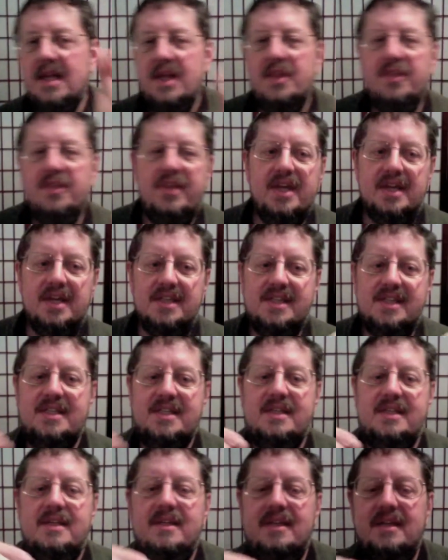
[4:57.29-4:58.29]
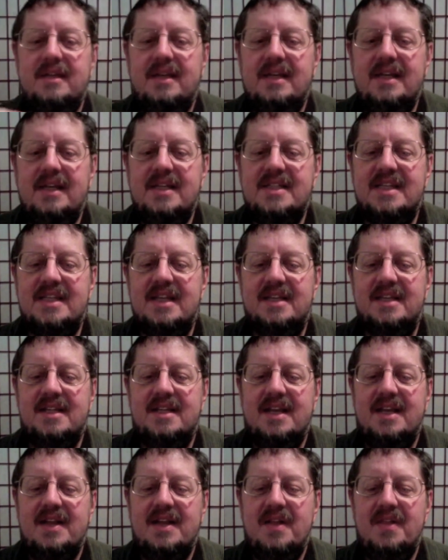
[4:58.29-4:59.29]
this is it.
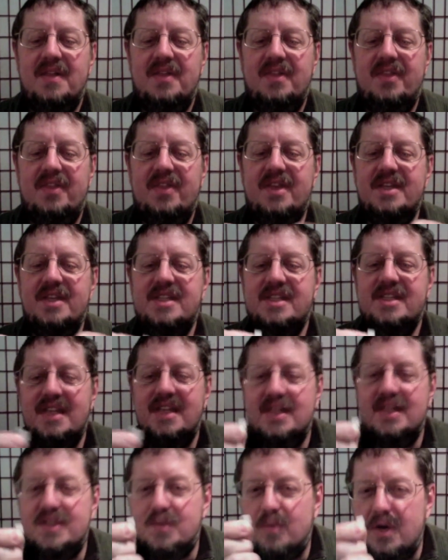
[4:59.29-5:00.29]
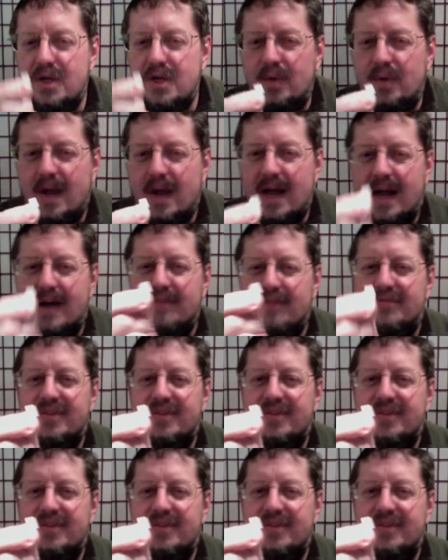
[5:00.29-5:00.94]
This is what you have,